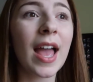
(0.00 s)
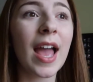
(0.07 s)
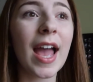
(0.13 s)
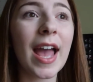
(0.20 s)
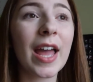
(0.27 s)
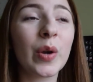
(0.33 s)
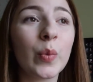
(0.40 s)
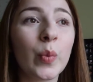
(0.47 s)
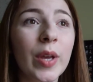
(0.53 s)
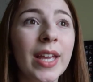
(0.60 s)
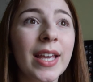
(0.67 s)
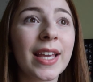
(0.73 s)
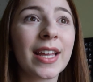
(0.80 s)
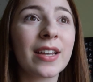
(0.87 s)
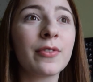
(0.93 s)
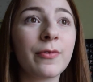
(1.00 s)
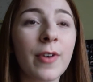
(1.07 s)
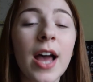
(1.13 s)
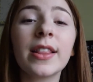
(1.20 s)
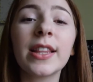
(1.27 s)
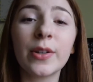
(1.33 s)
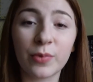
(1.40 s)
and we can
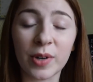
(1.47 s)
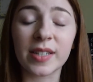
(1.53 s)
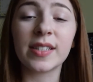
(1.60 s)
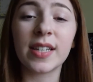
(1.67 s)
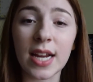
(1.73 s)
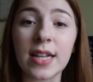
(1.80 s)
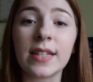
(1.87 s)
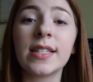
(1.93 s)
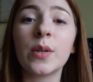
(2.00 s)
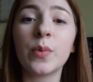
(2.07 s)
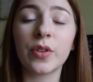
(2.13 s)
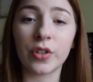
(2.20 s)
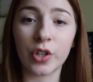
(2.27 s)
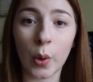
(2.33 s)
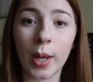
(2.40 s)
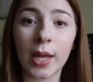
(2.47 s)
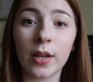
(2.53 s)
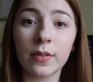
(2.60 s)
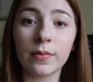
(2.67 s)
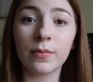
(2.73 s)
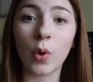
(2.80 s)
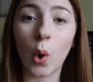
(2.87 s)
finally rest easy with knowing
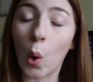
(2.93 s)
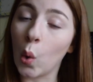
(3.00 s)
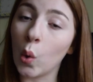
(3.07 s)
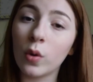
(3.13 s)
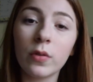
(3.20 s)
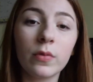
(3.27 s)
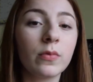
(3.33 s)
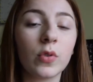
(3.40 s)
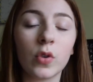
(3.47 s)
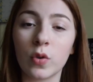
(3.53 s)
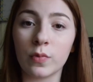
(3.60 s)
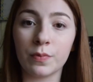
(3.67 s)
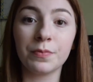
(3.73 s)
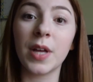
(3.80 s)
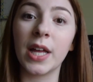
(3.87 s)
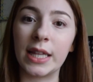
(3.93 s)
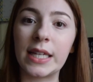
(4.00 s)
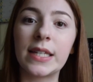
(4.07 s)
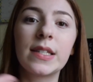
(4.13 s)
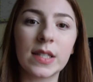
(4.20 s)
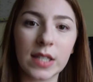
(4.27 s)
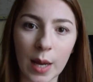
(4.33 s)
all, or at
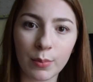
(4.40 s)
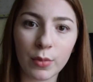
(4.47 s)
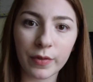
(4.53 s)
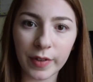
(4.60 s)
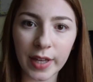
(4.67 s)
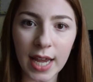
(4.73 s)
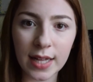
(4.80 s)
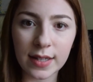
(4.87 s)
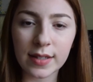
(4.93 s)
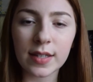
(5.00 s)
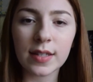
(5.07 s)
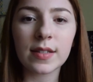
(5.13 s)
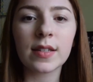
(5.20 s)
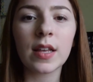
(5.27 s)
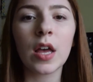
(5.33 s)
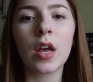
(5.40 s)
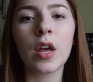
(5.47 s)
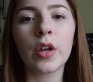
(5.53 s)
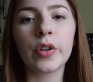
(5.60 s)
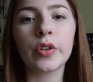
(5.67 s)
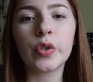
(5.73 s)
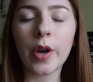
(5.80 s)
least some of the answers
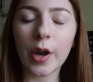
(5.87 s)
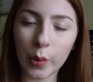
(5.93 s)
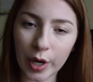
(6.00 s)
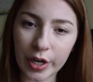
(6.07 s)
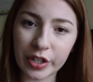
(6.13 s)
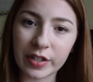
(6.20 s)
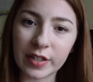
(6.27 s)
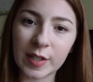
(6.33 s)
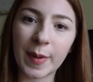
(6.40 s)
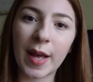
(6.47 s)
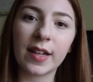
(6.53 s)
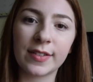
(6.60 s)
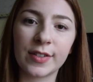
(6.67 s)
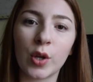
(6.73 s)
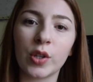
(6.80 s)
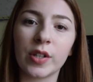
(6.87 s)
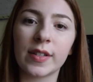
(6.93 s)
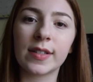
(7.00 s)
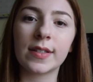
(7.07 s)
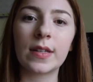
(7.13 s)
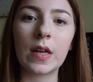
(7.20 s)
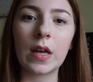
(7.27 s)
to our questions about
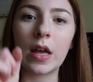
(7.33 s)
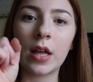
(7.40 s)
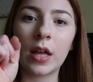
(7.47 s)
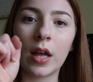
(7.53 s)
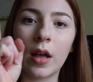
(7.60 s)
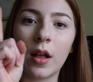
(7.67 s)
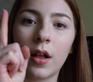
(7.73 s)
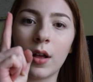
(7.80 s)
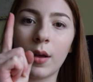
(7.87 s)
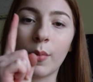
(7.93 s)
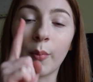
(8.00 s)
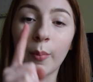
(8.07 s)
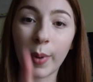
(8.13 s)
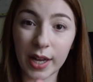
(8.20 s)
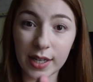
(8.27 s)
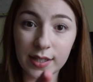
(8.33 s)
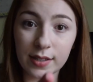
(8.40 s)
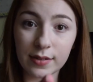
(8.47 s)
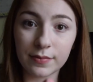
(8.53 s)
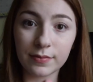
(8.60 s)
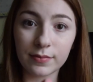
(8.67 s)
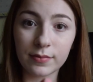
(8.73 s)
Soulless. But
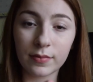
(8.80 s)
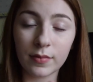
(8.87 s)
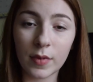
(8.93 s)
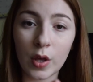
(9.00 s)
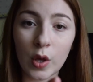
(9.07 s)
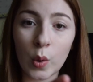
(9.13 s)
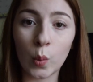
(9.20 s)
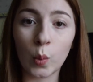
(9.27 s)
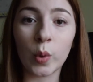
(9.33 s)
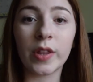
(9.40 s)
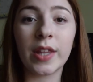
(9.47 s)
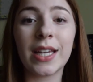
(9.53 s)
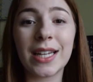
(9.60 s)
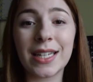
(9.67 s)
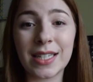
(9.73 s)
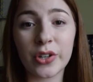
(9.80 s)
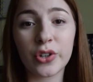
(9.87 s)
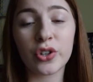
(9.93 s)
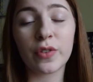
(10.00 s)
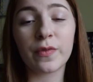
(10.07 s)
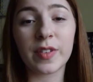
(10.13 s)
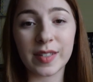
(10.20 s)
with the
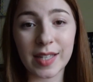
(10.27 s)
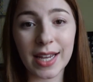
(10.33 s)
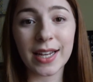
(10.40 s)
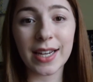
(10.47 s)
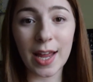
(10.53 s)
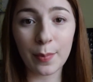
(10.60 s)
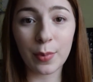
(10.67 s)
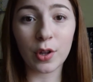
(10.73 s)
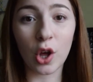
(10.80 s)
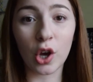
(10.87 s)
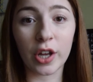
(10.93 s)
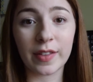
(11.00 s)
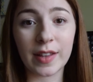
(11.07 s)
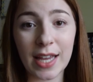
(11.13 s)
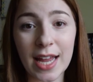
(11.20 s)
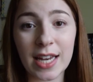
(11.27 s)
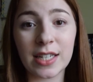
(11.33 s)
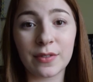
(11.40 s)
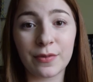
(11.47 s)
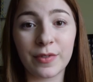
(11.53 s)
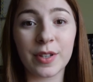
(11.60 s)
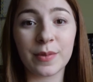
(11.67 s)
addition of the second epilogue at the end
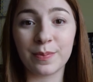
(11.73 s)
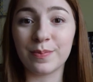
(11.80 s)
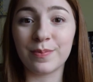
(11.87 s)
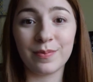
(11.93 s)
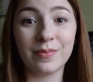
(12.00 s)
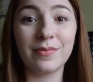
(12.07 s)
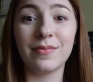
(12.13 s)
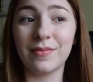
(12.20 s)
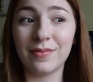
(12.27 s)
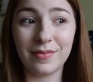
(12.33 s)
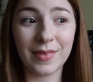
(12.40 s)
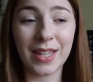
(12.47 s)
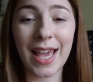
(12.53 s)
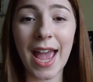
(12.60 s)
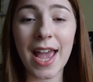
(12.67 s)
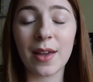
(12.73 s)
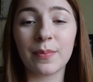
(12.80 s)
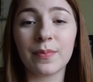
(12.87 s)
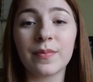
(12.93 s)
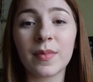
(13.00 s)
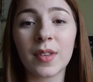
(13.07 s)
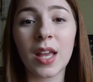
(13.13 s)
of the
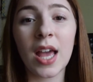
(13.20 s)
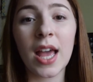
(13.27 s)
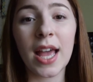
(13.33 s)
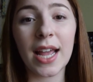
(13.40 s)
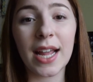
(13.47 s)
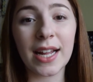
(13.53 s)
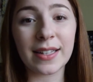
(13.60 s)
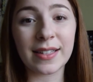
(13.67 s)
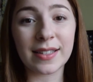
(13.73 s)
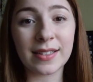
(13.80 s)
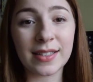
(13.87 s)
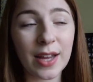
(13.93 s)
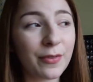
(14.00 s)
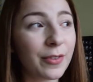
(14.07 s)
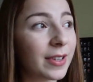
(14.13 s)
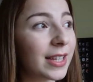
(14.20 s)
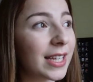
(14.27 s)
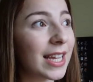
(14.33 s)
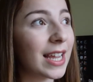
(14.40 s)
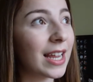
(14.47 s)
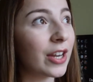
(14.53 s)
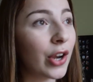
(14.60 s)
game, it's
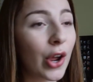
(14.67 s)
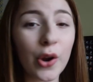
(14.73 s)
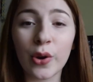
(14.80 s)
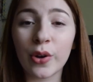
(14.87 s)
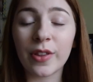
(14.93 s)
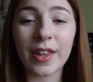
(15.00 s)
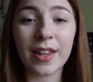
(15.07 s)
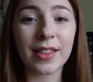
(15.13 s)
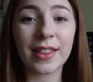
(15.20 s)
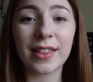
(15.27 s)
definitely known that